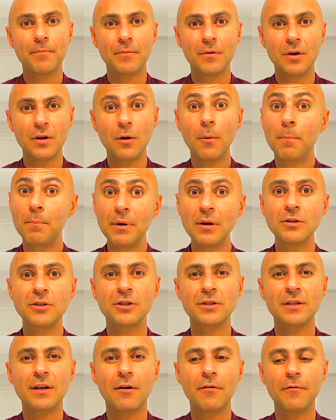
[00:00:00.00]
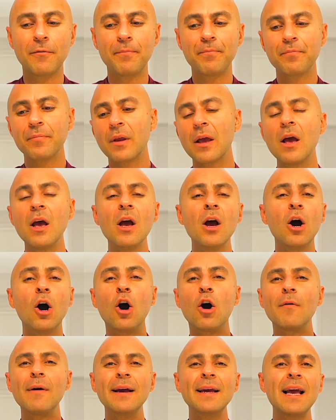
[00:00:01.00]
You know, build yourself.
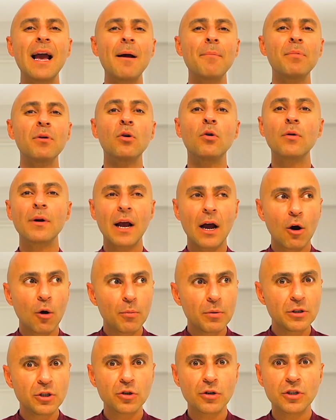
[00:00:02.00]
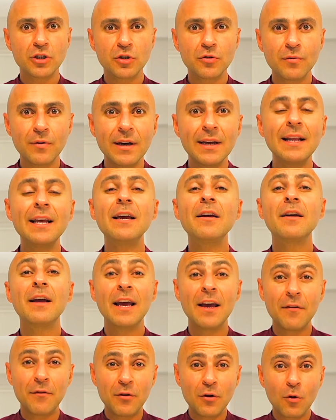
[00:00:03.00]
All right, Capricorn, I hope you enjoyed your reading.
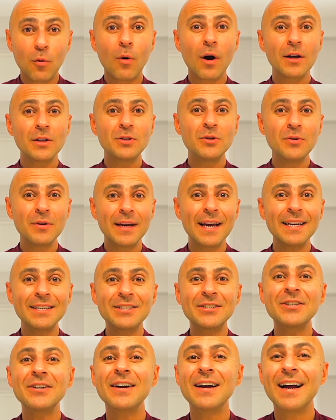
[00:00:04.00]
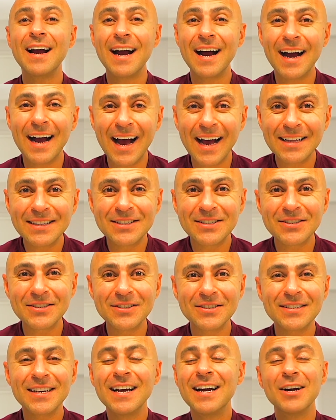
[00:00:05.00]
If you want to get your
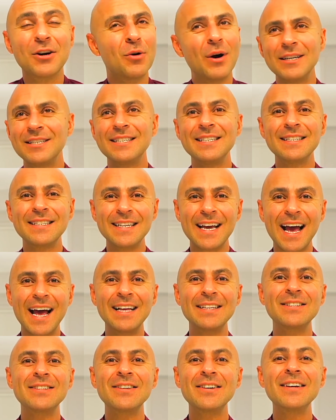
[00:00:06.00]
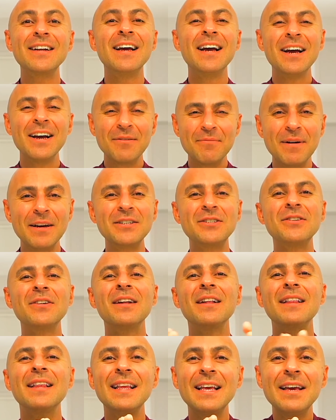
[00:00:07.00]
questions answered, make sure
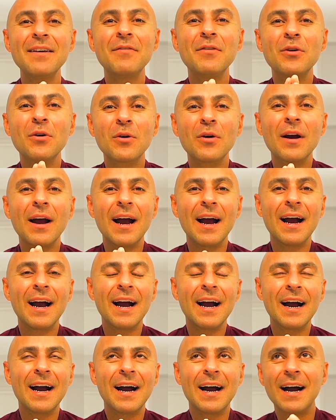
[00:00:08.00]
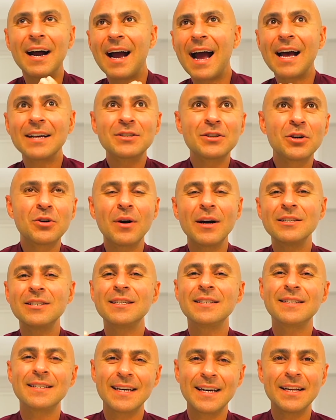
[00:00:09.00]
to leave your ask your
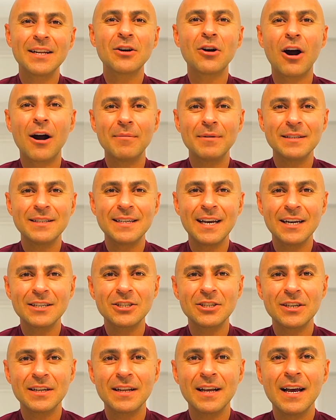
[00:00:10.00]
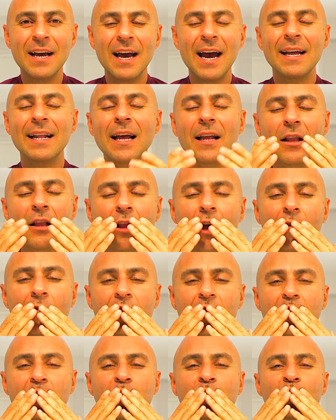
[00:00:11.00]
questions in the comment section. And I love
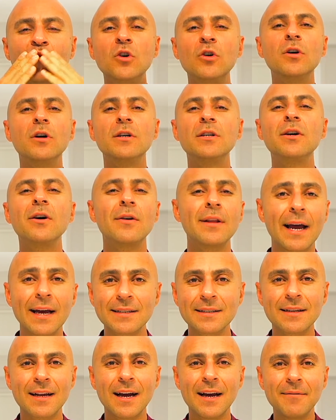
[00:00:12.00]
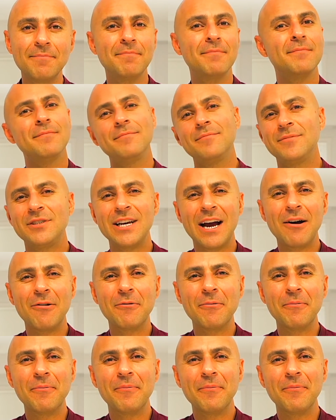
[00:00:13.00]
you. Until next time, ciao.